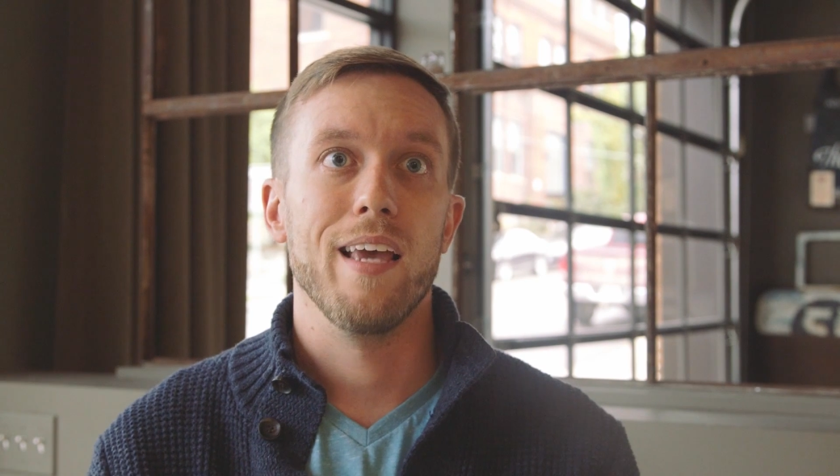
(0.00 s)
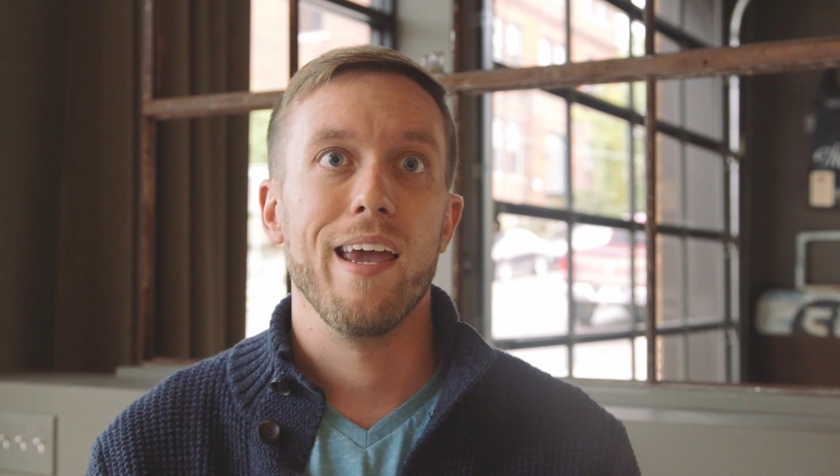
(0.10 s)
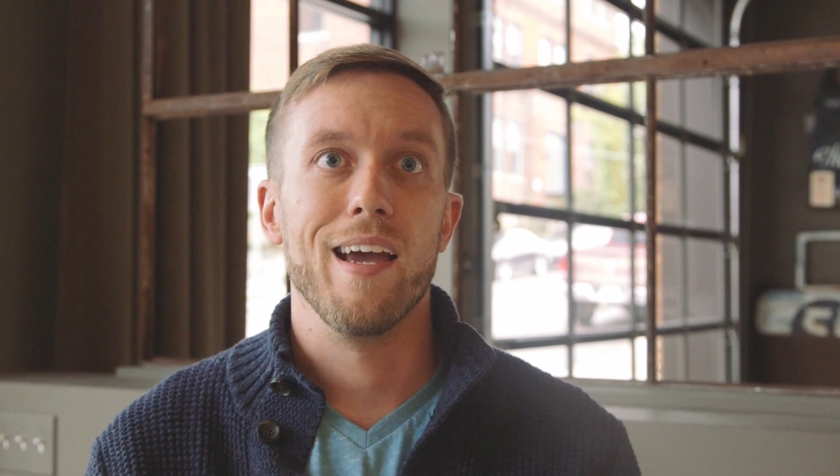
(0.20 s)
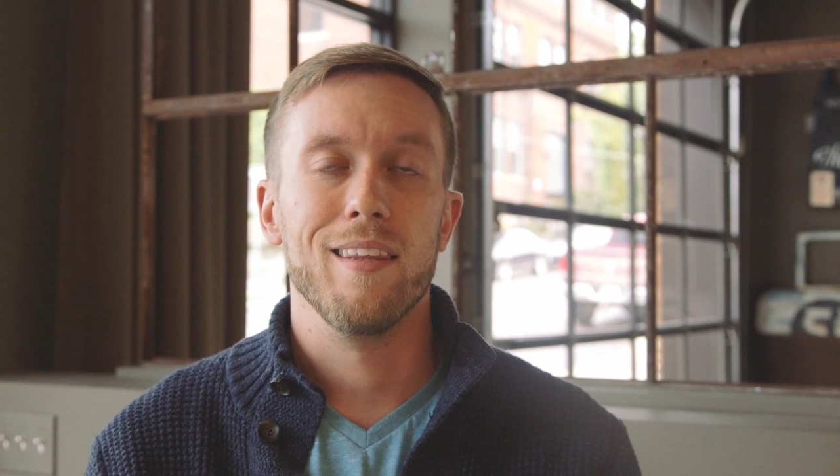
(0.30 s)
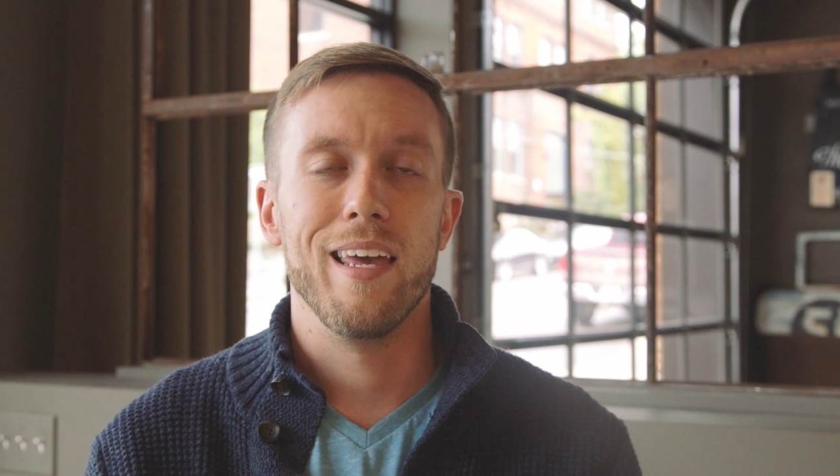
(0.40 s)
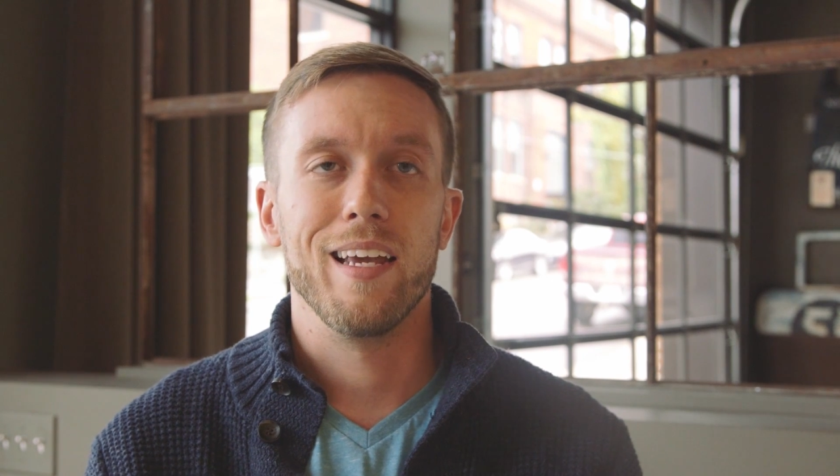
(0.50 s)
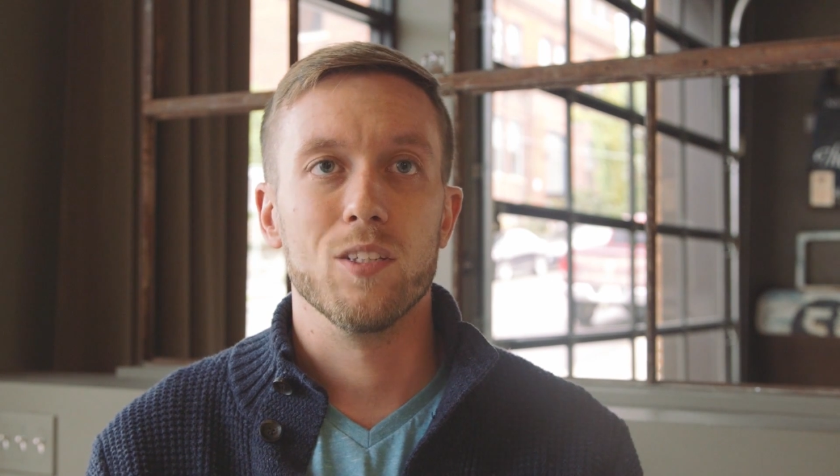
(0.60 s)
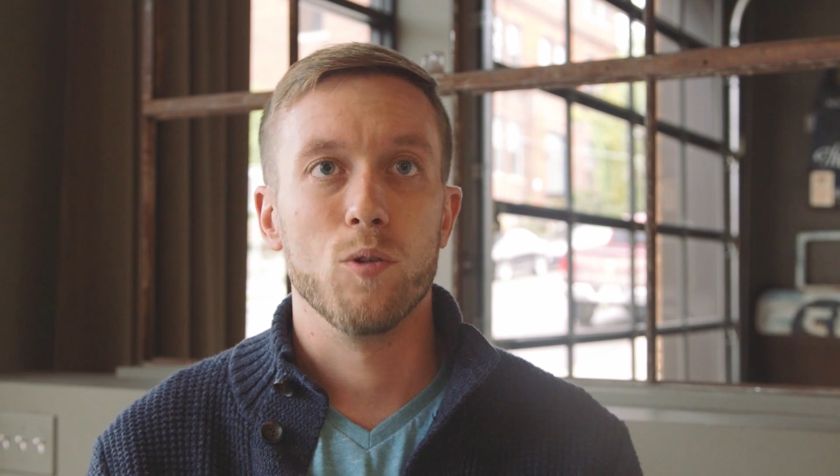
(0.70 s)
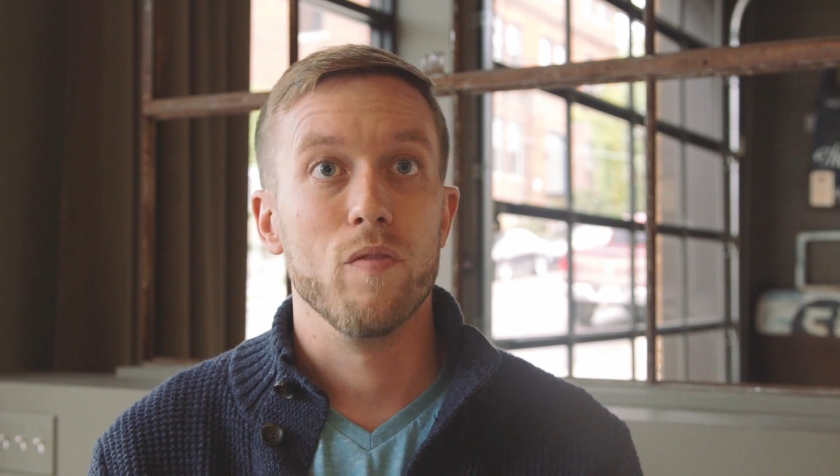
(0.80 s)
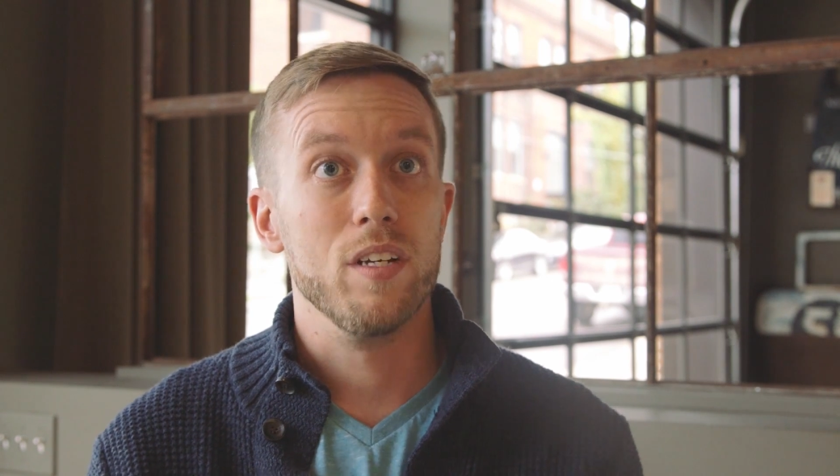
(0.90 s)
and they can
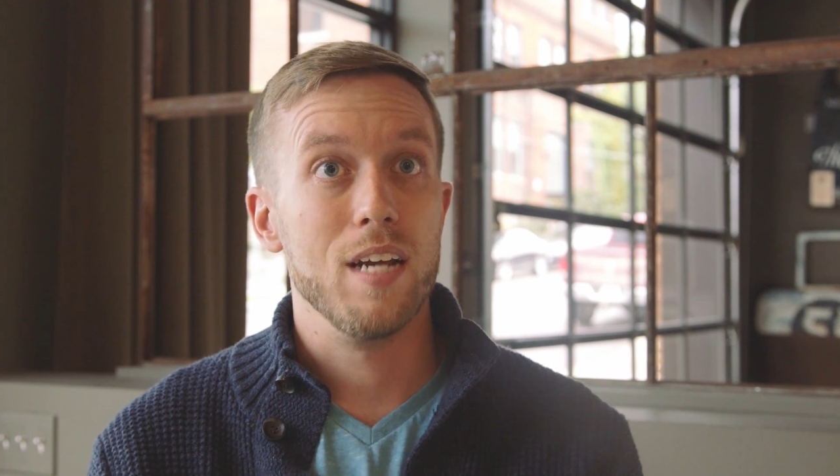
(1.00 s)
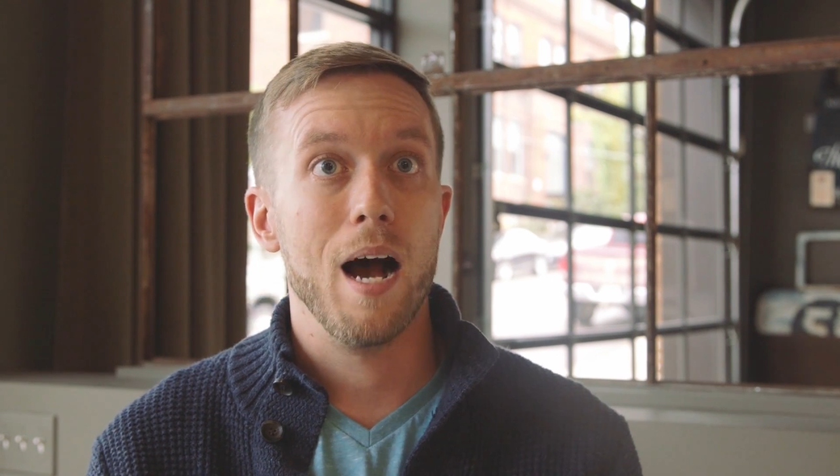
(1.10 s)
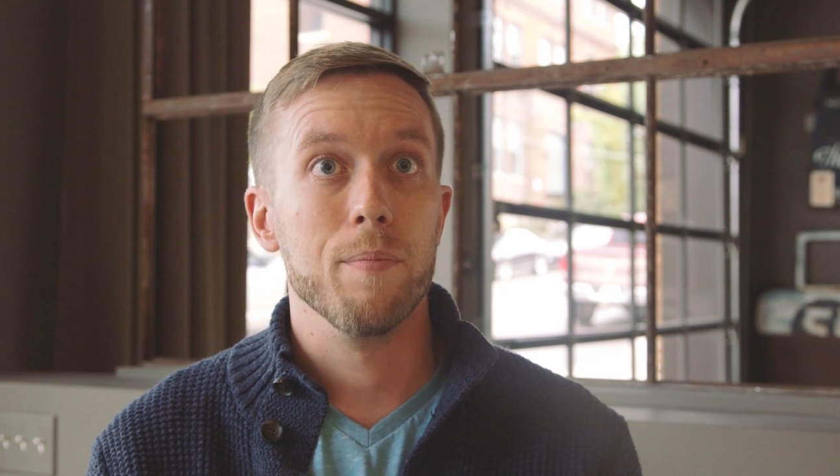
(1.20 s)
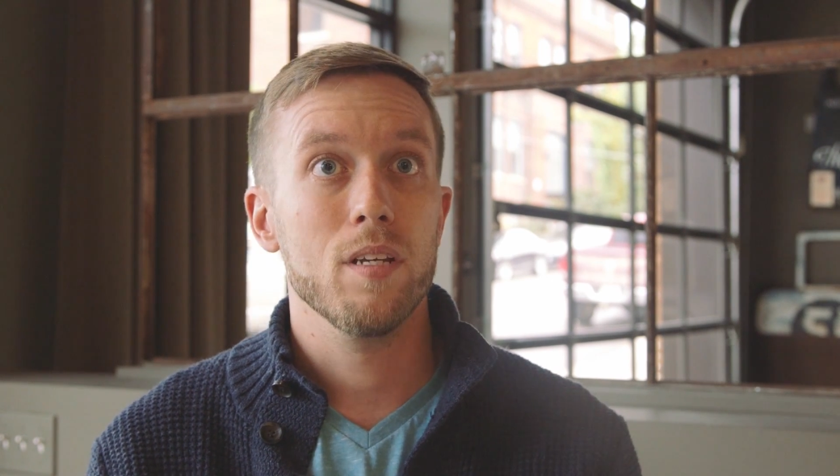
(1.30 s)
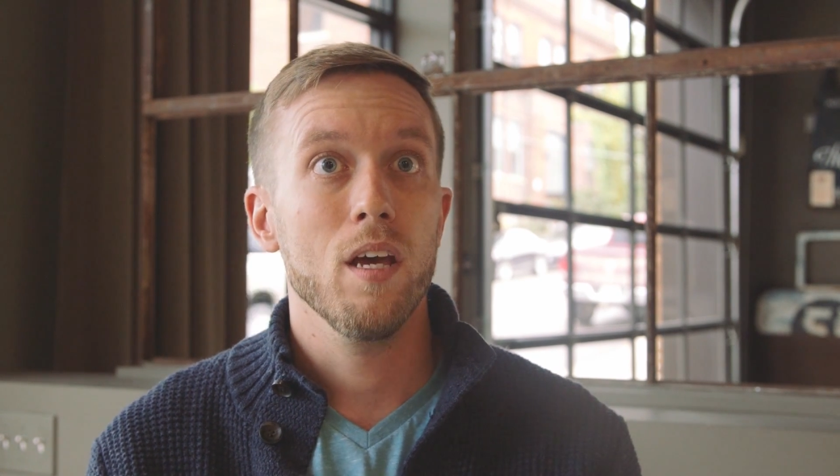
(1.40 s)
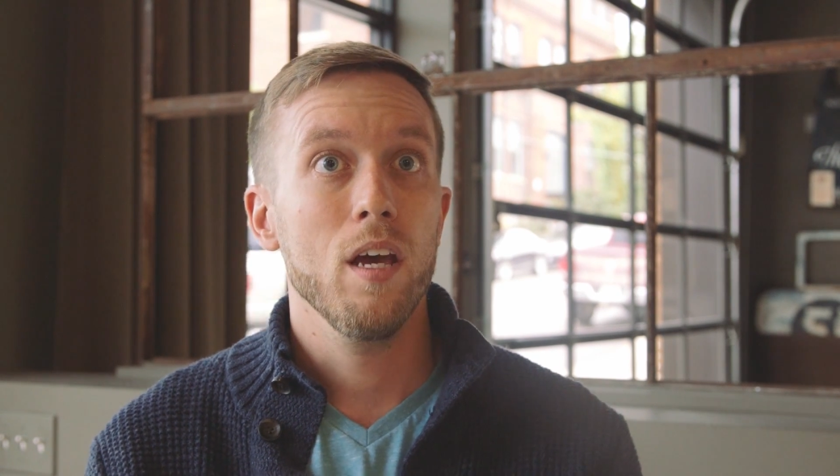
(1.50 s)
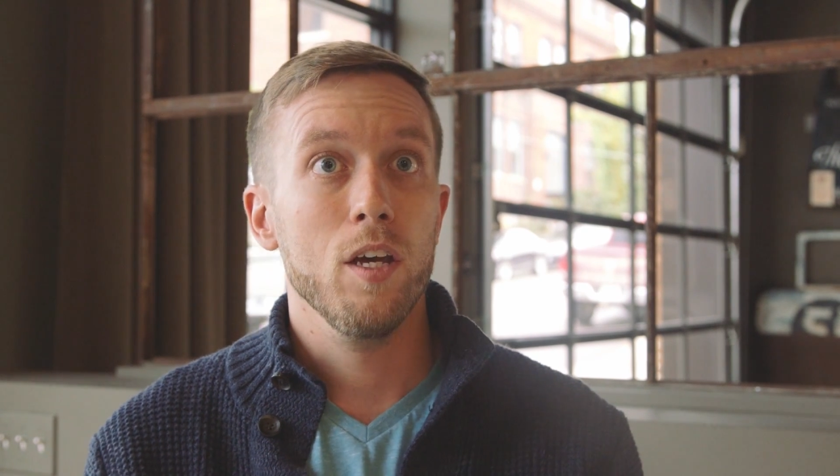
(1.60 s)
sort of adopt,